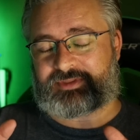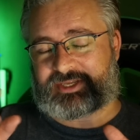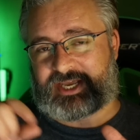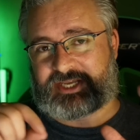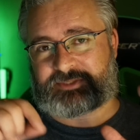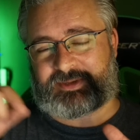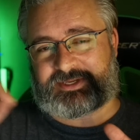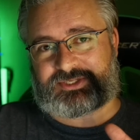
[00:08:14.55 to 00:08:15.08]
the
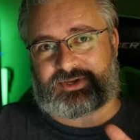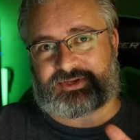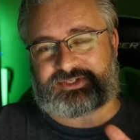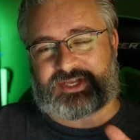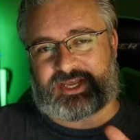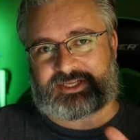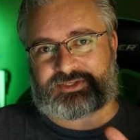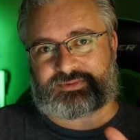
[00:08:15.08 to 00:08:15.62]
case makes
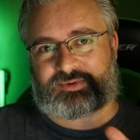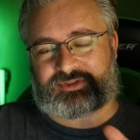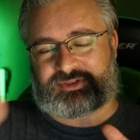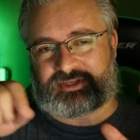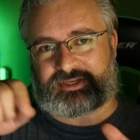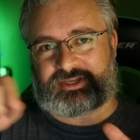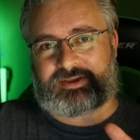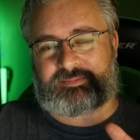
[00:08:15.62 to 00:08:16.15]
contact with
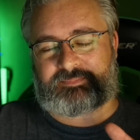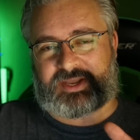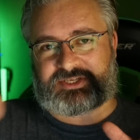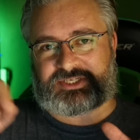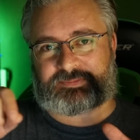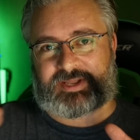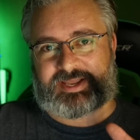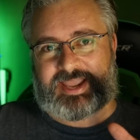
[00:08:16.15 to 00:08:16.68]
the power
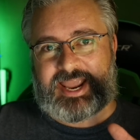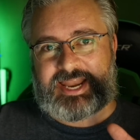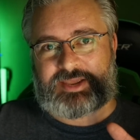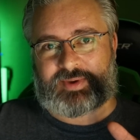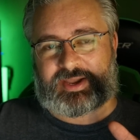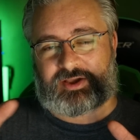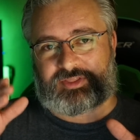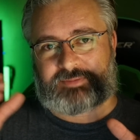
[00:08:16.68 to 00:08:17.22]
supply
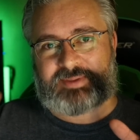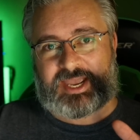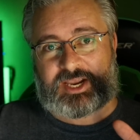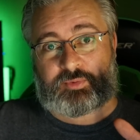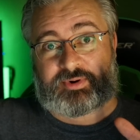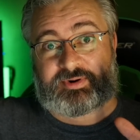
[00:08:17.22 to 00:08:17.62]
anyway on the back,